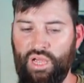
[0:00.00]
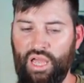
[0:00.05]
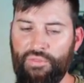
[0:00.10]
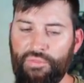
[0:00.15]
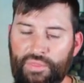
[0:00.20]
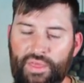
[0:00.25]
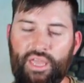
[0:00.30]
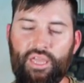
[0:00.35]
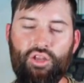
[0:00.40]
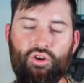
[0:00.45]
I
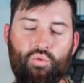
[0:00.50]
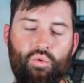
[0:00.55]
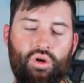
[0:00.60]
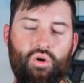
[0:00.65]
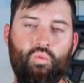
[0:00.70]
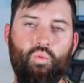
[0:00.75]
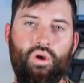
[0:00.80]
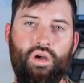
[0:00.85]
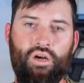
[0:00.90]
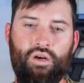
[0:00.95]
think it'll
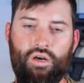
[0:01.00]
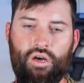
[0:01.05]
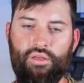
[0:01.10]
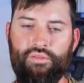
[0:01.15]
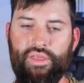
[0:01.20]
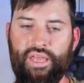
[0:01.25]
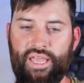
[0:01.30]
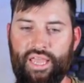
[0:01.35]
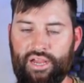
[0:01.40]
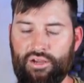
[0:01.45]
work well on
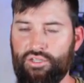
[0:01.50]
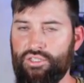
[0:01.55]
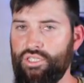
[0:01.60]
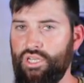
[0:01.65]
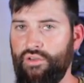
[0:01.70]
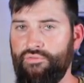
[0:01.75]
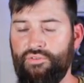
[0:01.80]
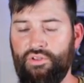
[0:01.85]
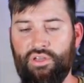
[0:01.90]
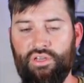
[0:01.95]
like
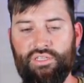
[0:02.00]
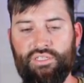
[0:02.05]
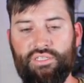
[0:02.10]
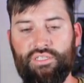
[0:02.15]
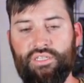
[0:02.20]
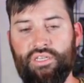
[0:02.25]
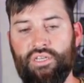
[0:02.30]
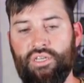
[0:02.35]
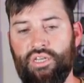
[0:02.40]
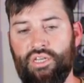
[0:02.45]
airsoft
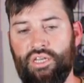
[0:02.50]
guns,